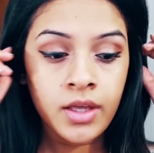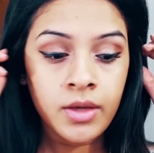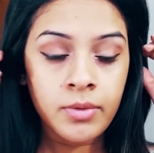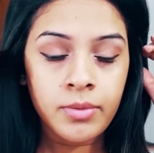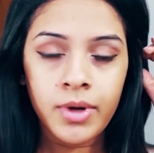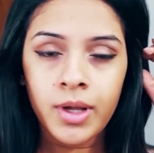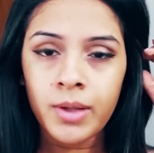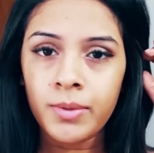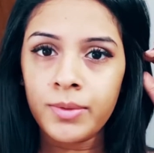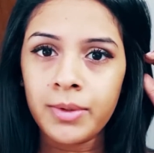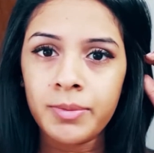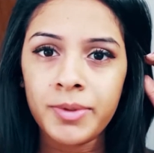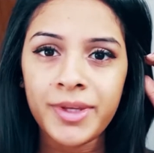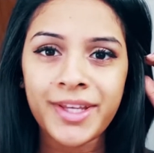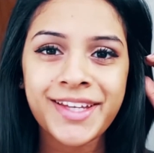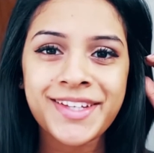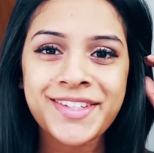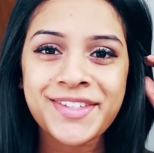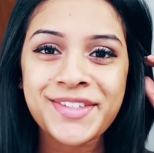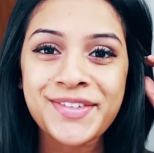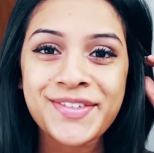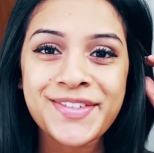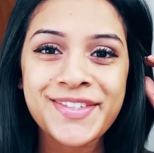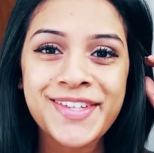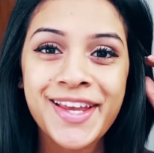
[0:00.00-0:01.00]
Probably because
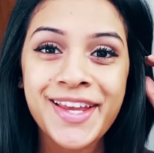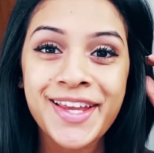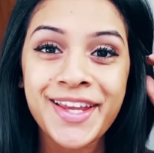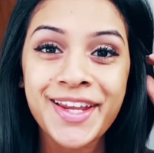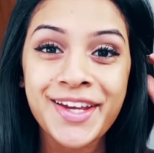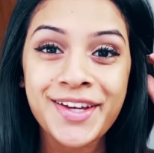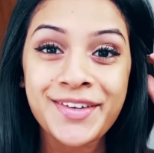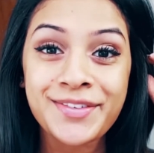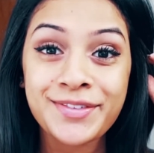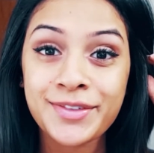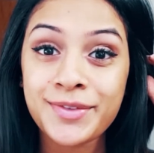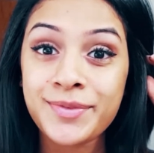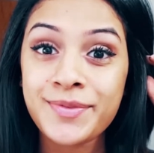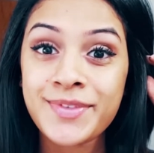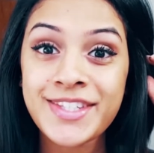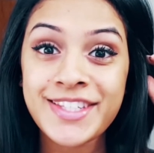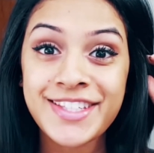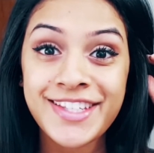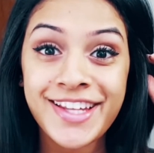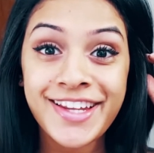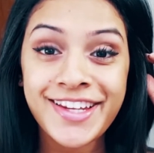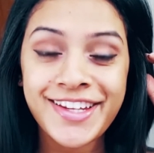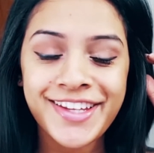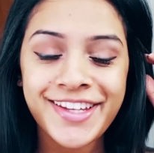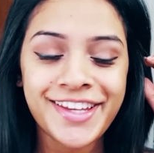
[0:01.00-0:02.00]
of staying up from
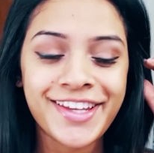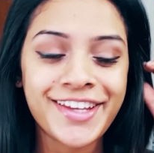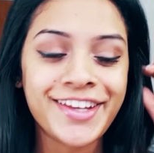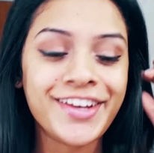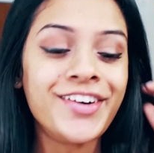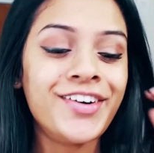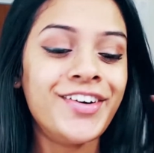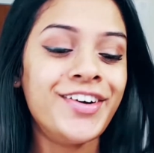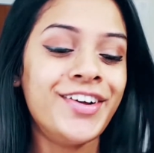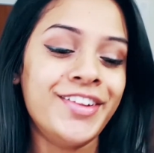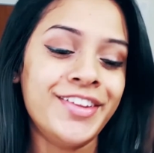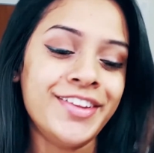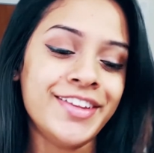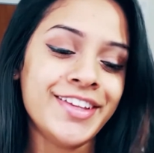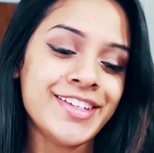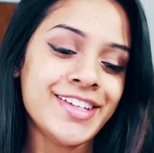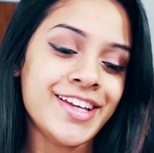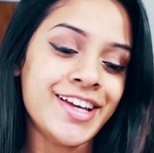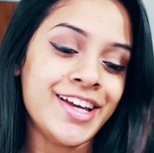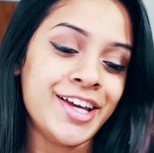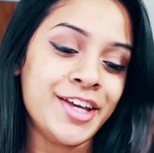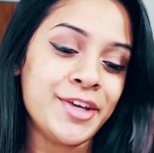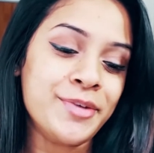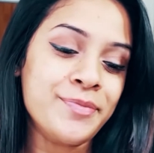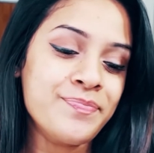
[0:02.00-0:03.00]
studying all the
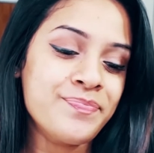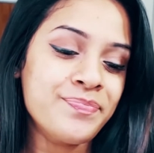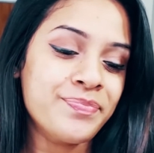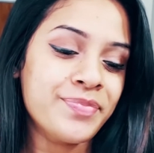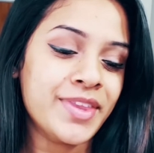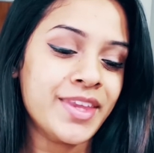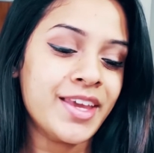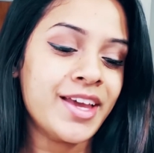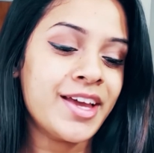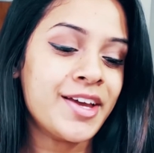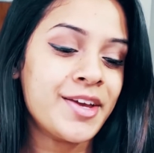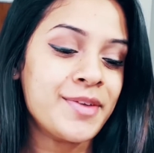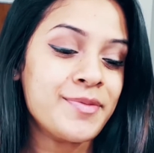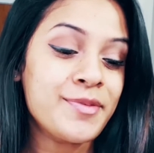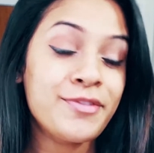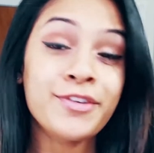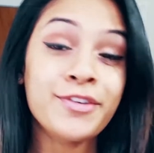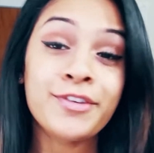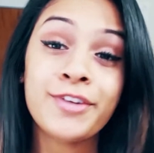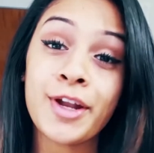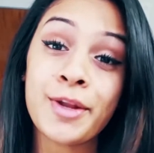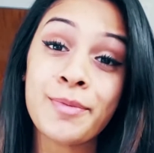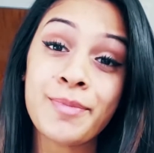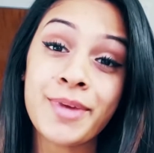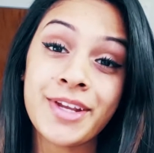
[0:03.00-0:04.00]
time. If you
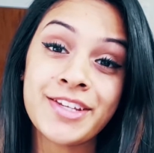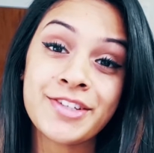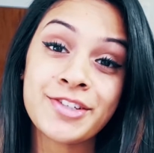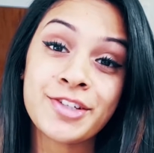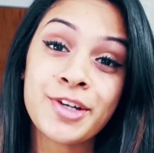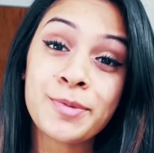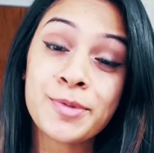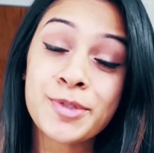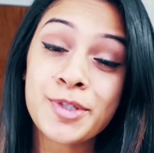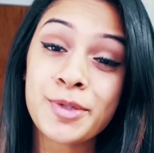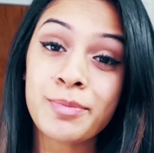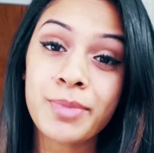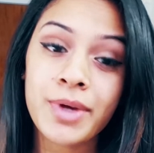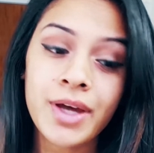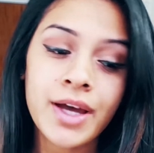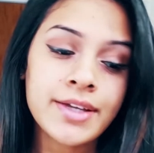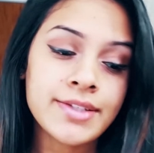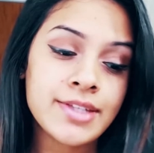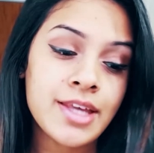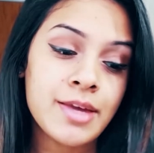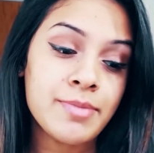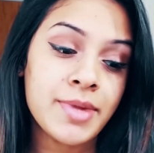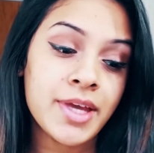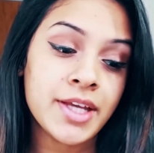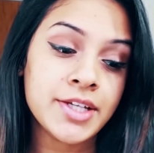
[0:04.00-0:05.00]
read in my description box,
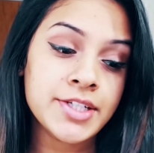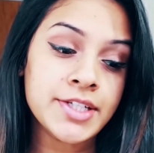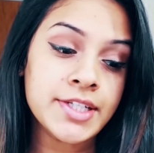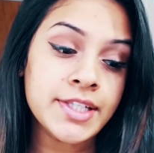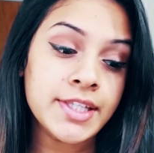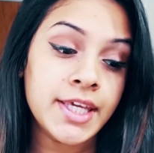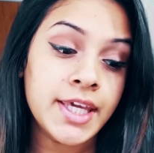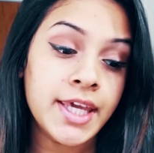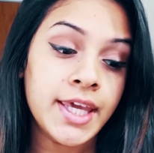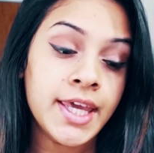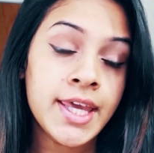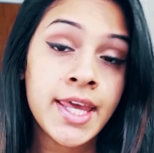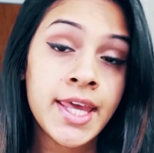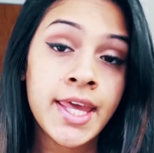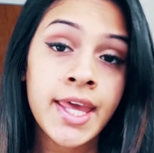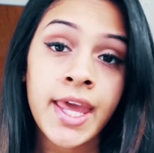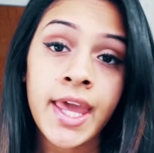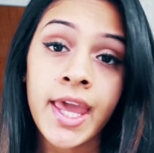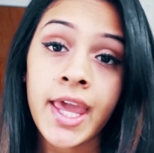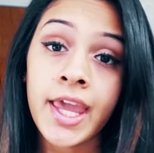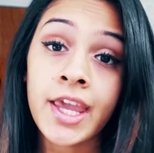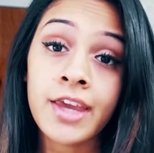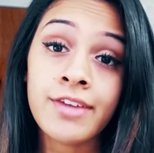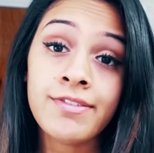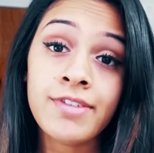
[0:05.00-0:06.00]
I'm actually
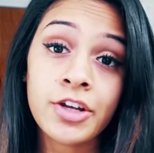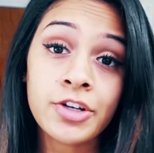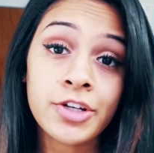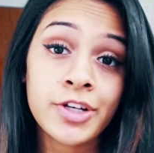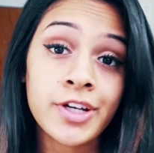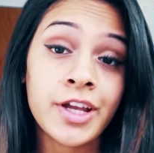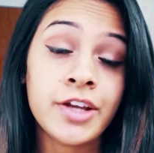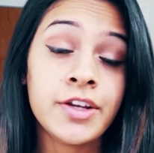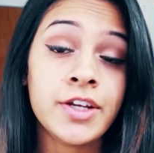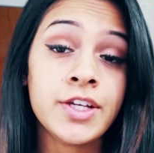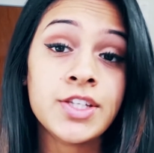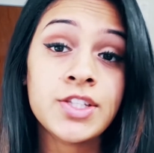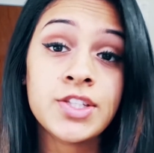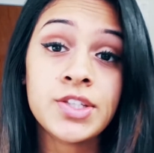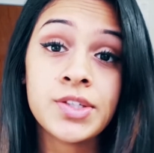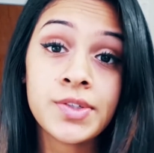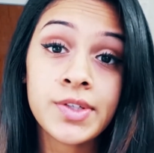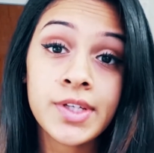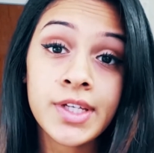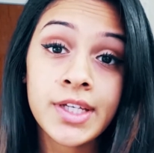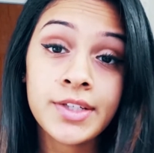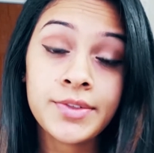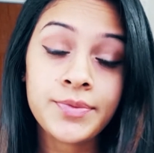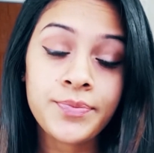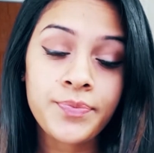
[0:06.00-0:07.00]
a veterinary
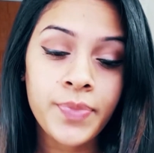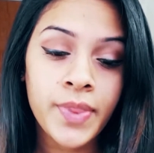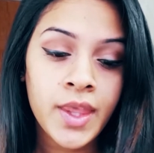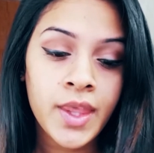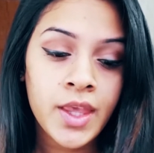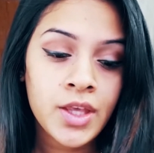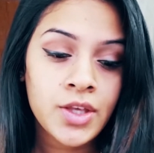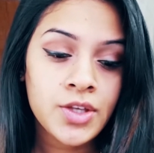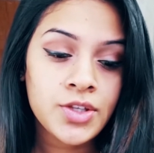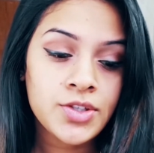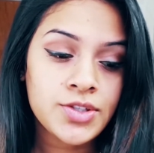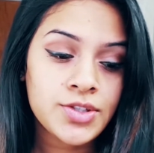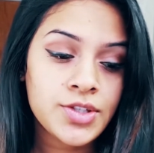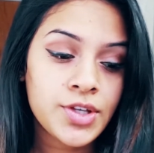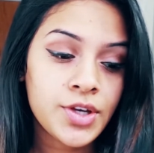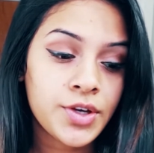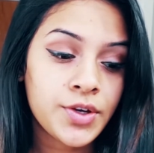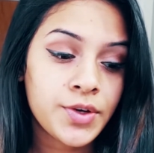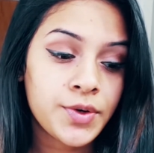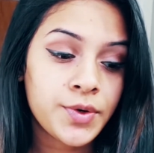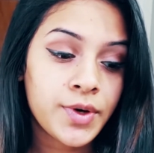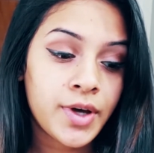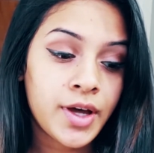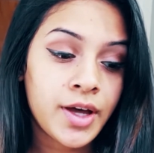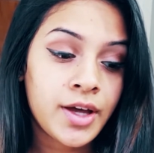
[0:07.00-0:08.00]
student,
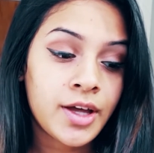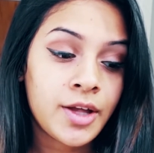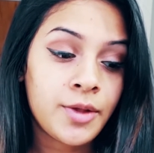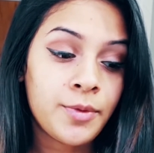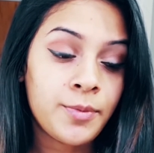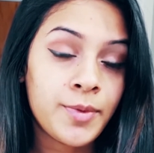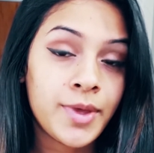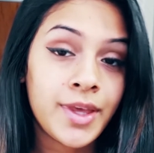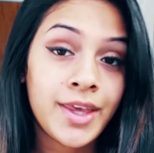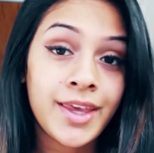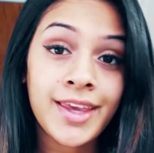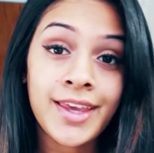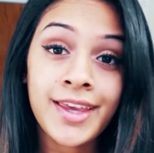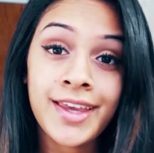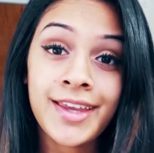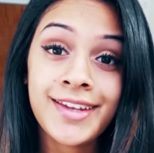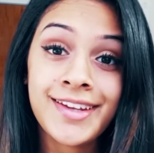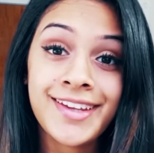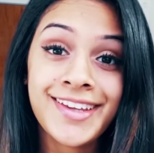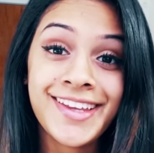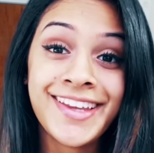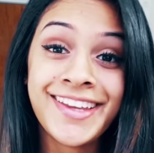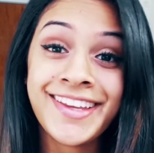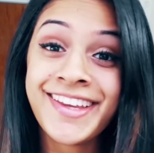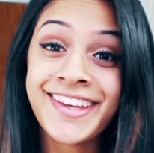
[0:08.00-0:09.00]
so it
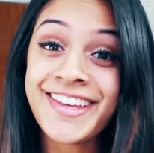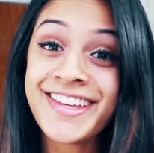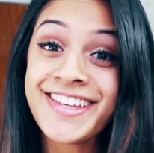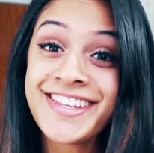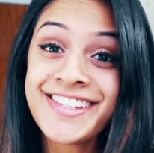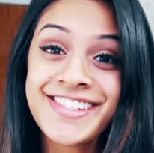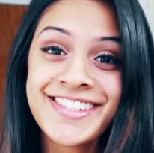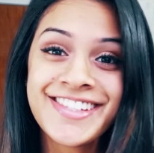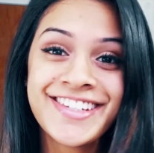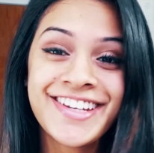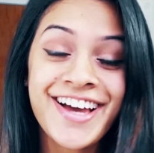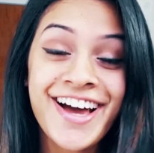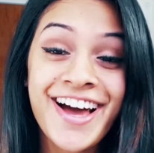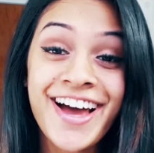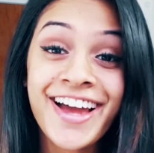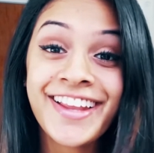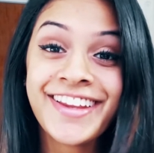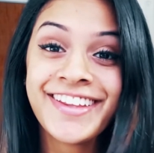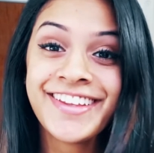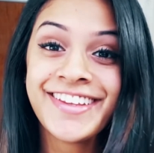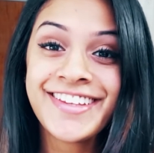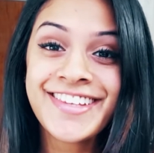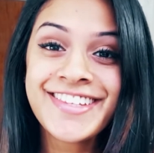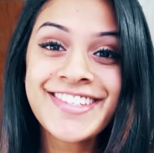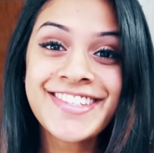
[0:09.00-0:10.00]
is not
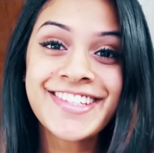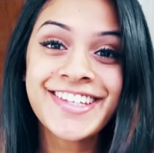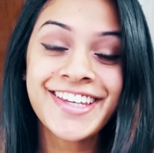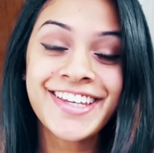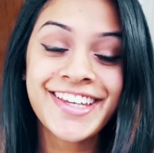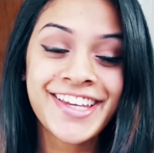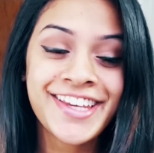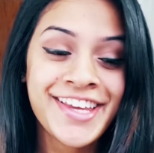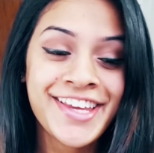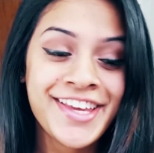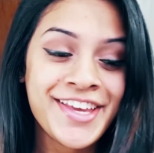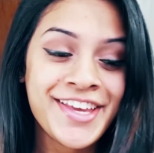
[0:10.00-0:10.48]
easy.